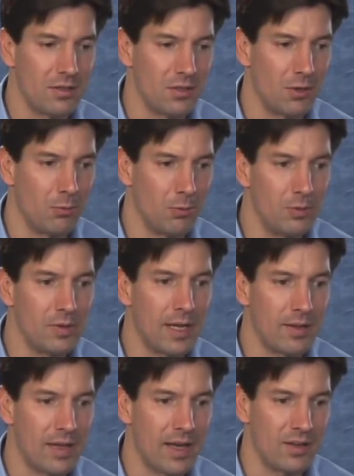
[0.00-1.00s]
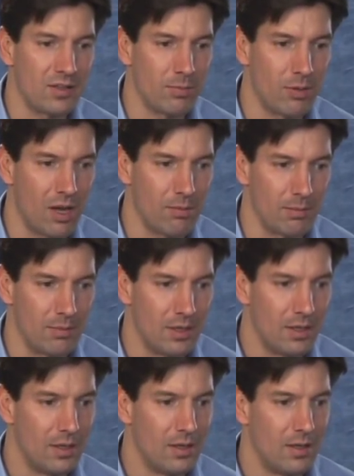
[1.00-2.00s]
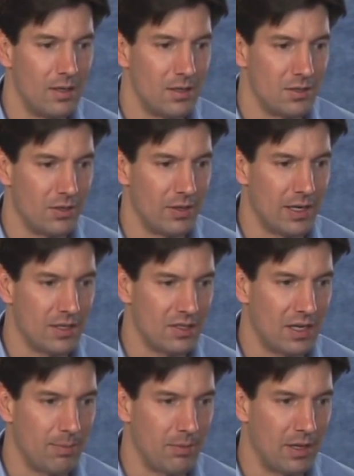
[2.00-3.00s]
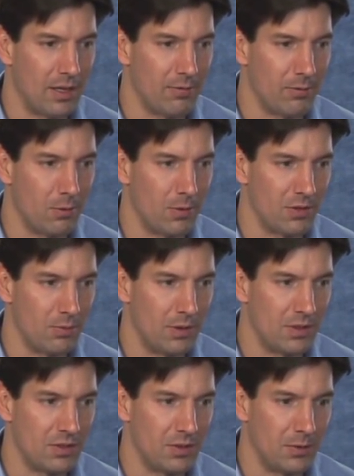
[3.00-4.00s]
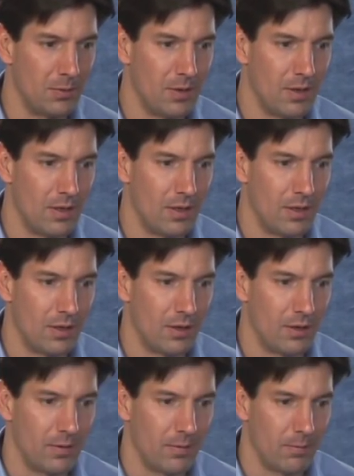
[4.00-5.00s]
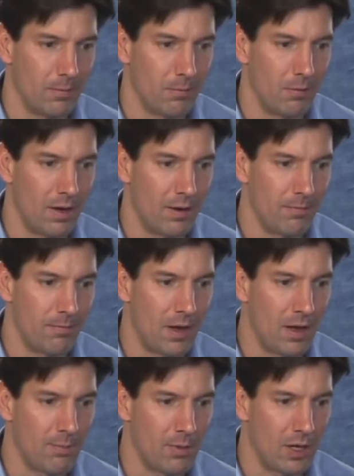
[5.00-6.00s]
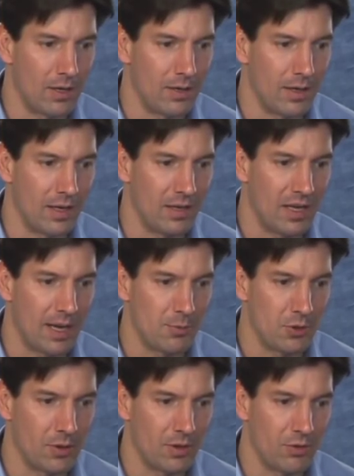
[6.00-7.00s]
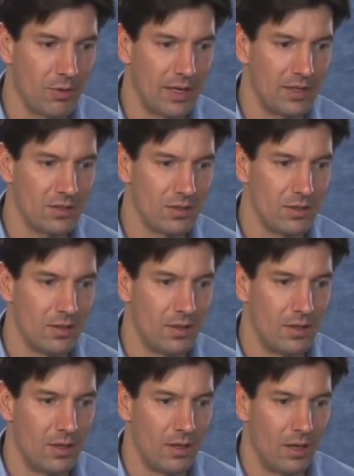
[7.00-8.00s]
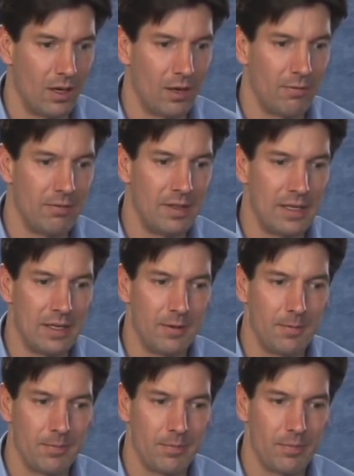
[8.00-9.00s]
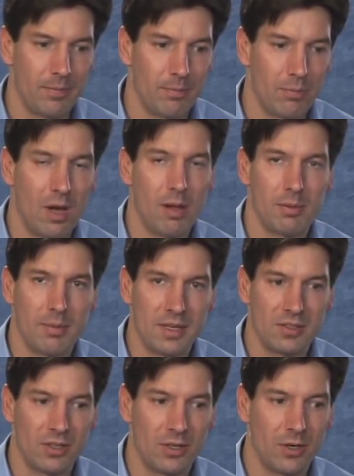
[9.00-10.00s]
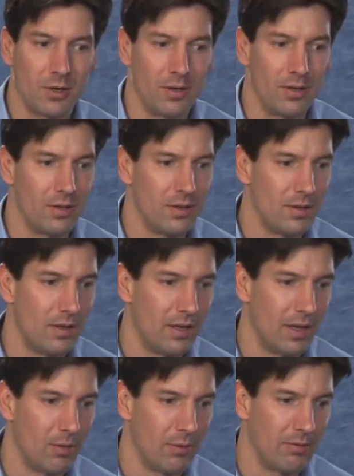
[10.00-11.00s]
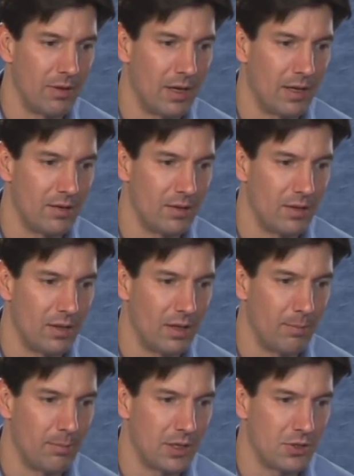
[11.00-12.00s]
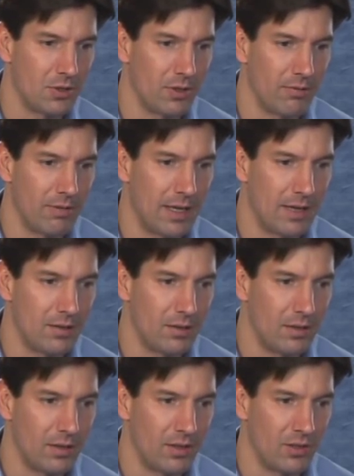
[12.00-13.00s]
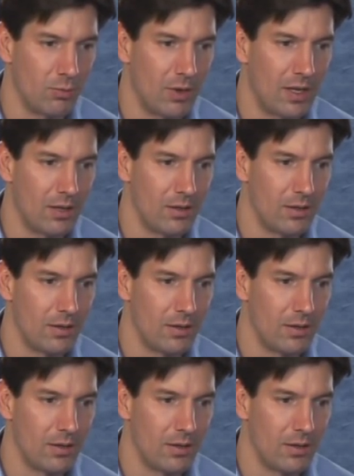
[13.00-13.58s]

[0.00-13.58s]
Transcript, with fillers: so ruled out that as the problem. So the next step then, of course, was to run filemon and capture a trace of the problem as it occurred. And we've got a picture of that as well.